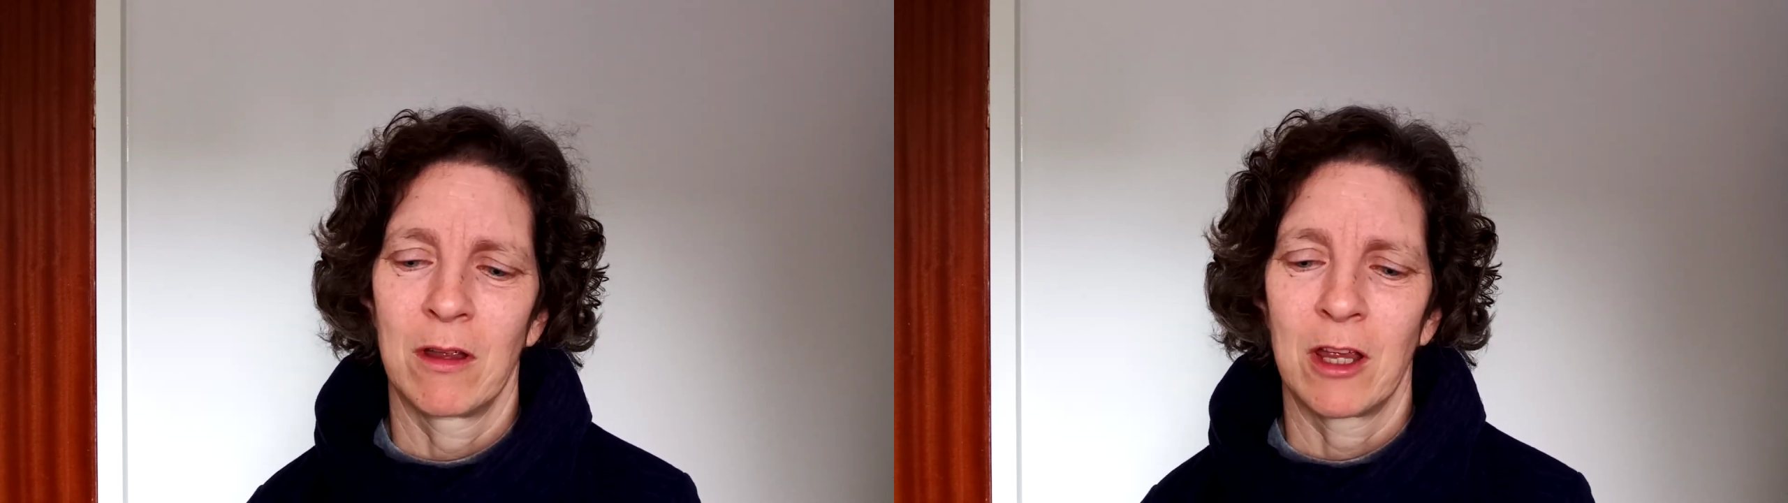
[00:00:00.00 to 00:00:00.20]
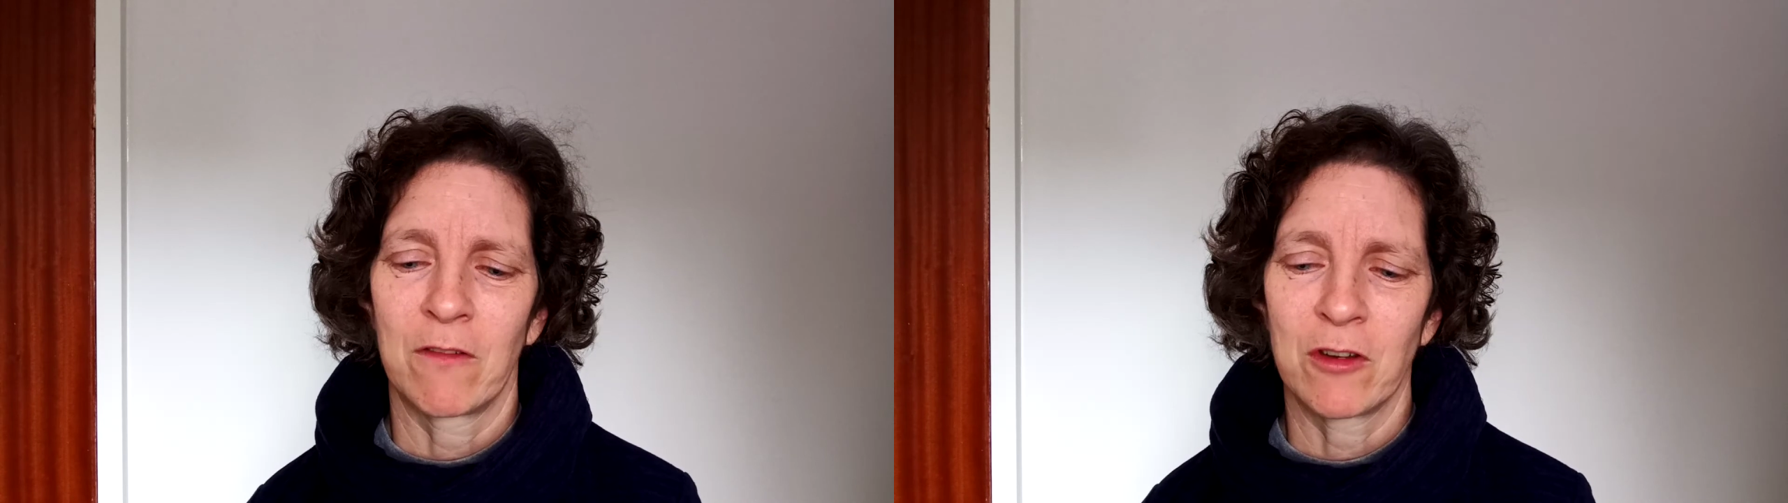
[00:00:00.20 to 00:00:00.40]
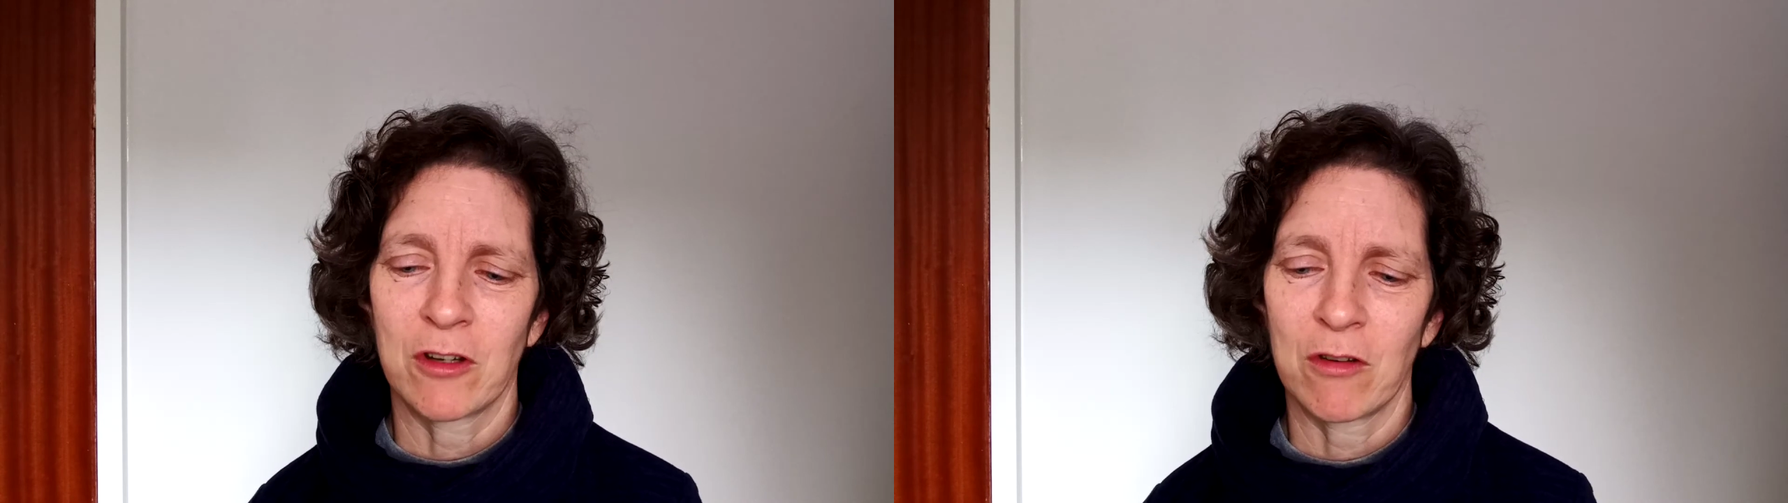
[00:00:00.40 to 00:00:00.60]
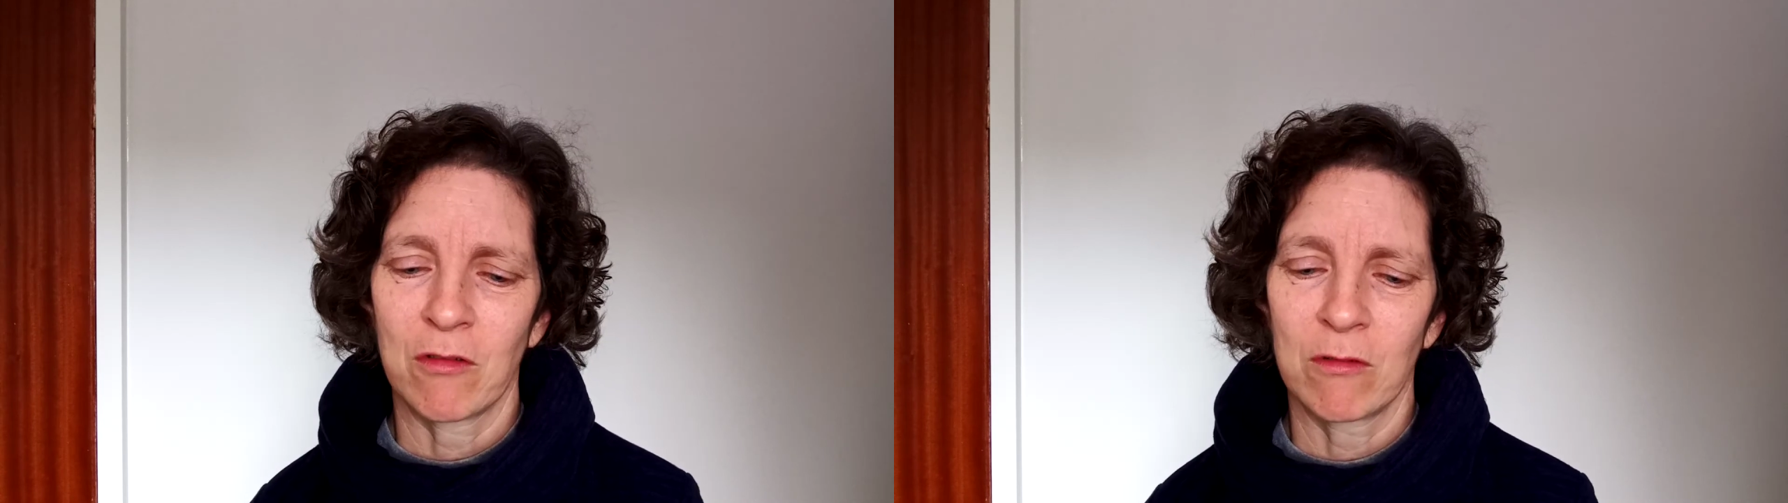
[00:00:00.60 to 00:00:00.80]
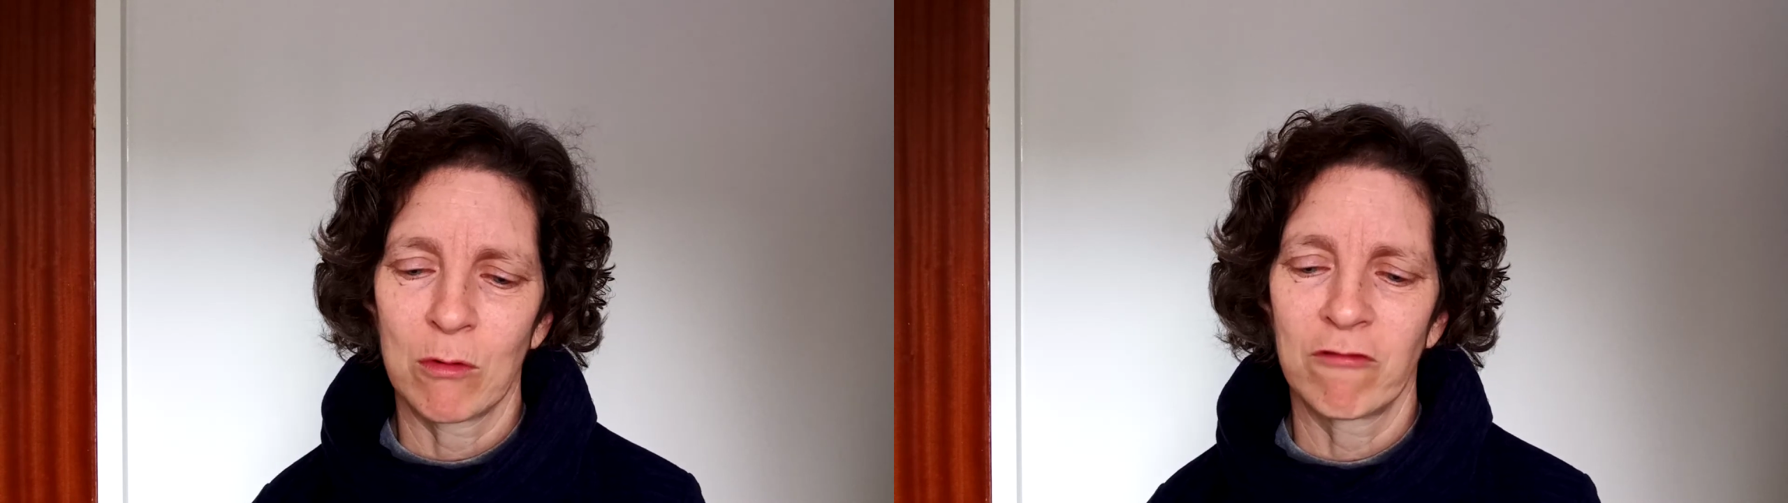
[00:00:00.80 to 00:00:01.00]
if you don't
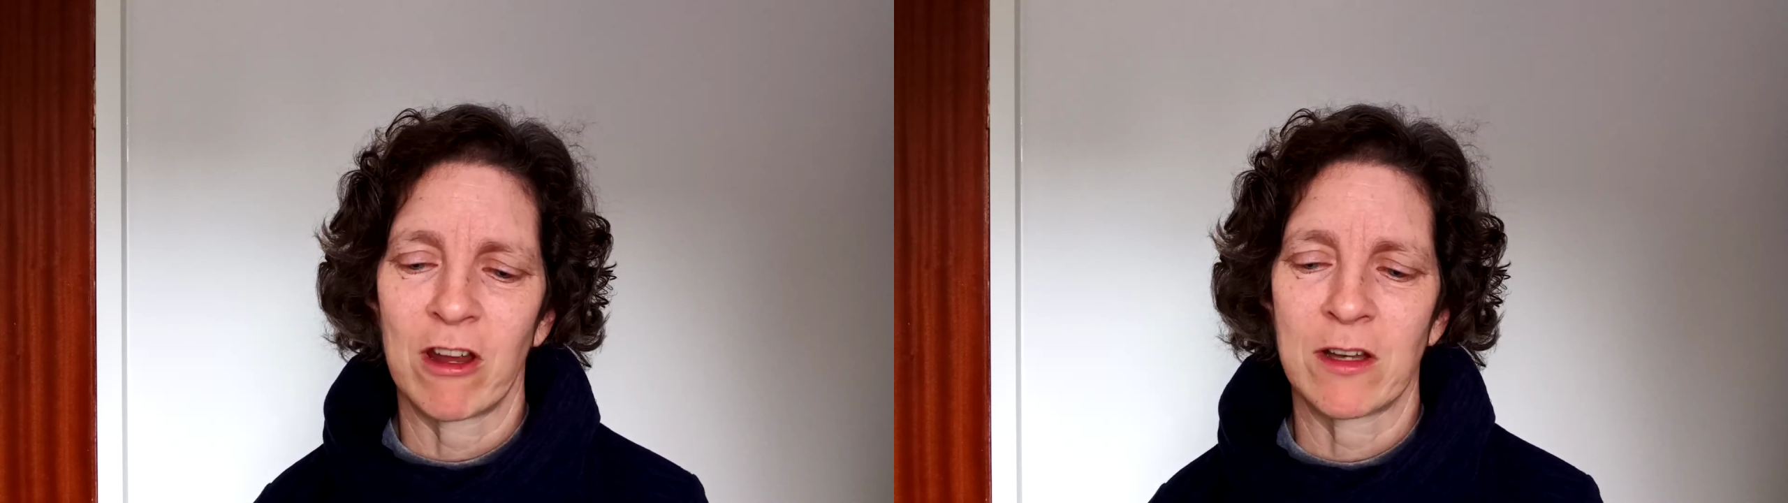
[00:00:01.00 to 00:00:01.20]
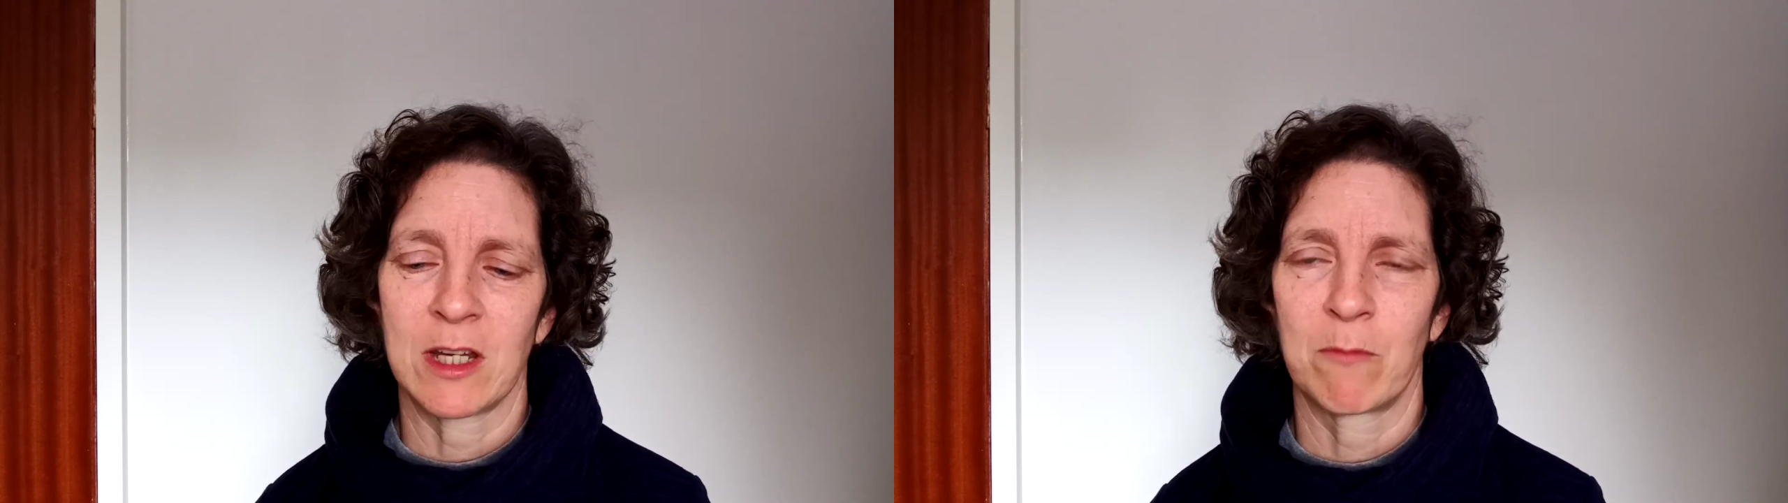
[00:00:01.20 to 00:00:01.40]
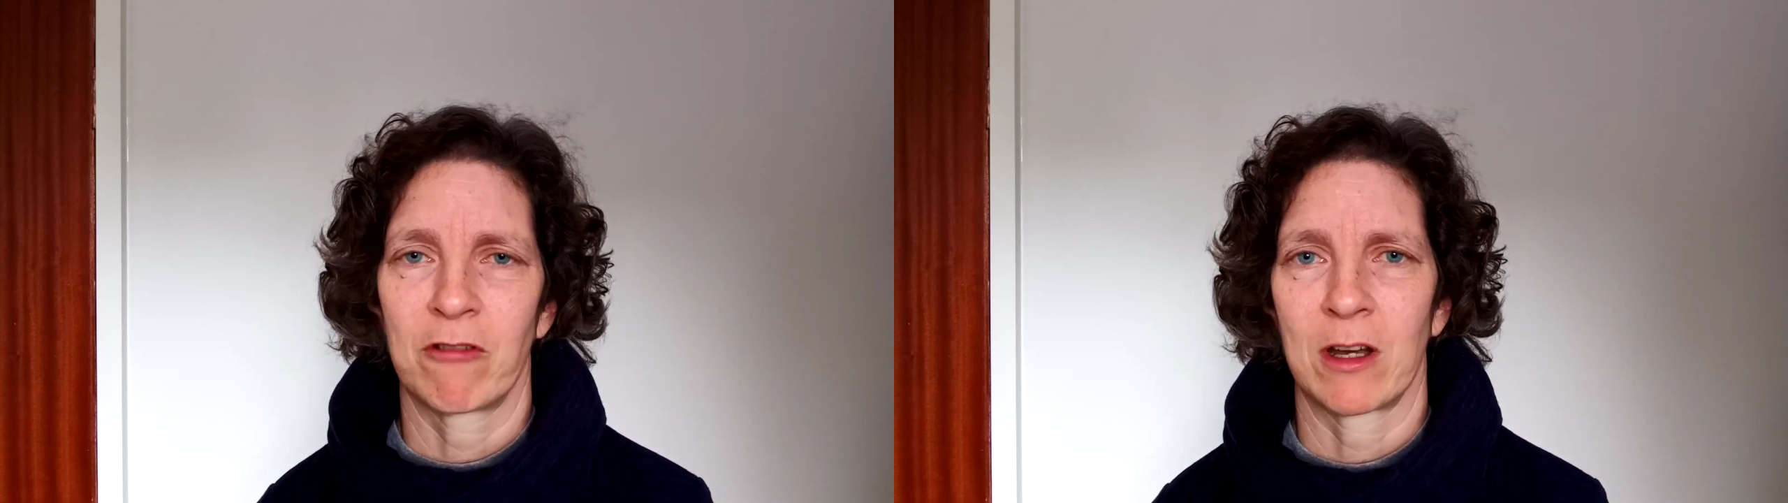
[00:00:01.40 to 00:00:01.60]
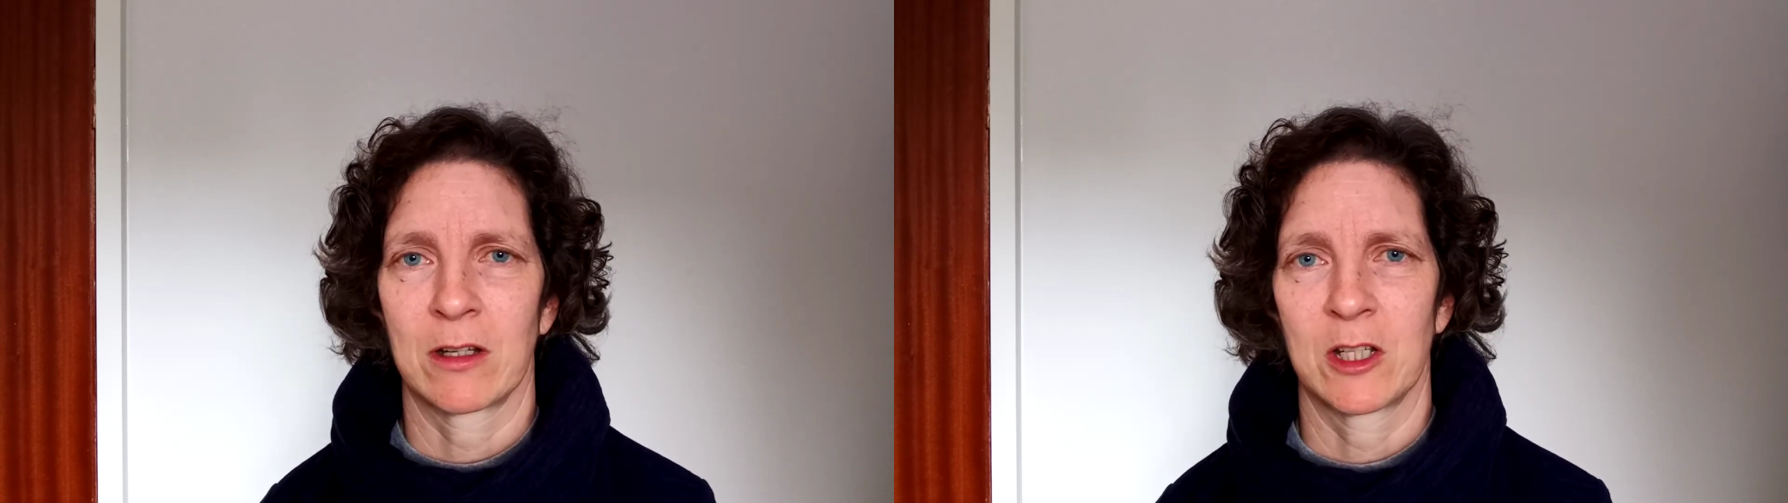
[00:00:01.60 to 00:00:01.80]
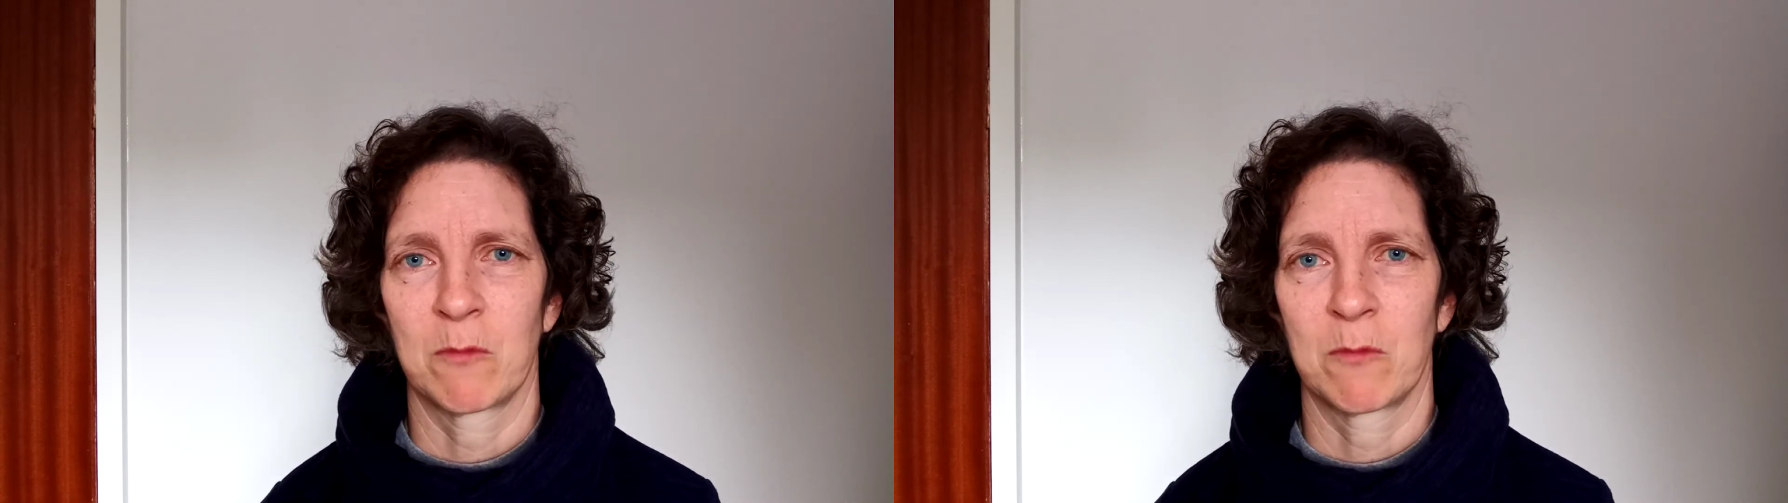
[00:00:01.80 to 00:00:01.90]
already practice